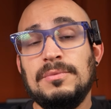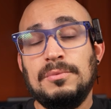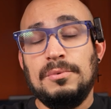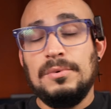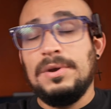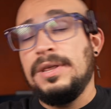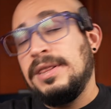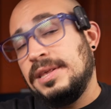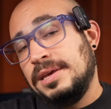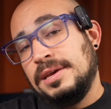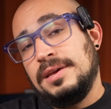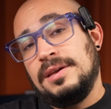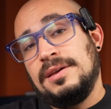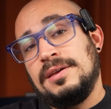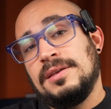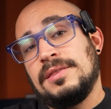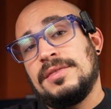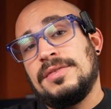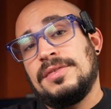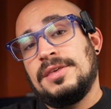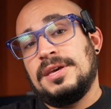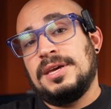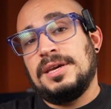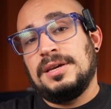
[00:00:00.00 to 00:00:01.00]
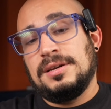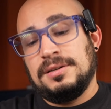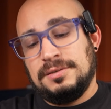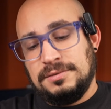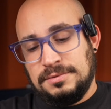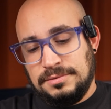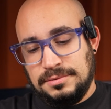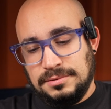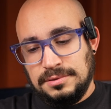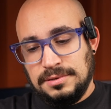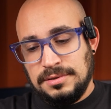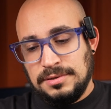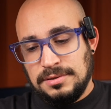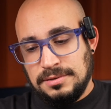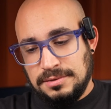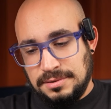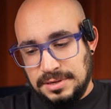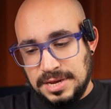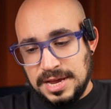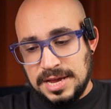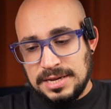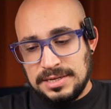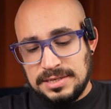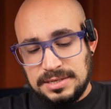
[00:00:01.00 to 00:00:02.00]
really good thing.
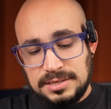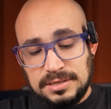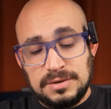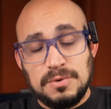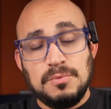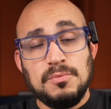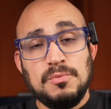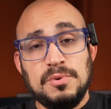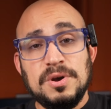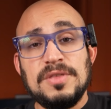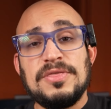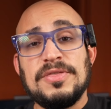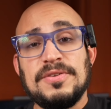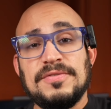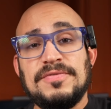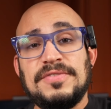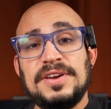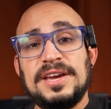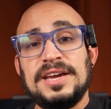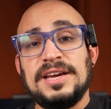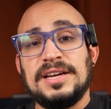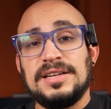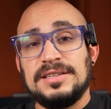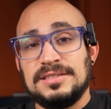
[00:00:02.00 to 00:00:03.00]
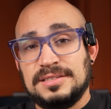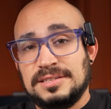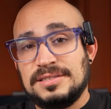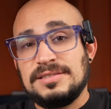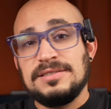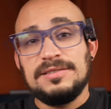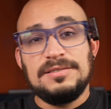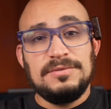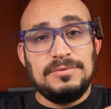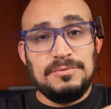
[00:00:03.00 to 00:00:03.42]
Yes, with the fans,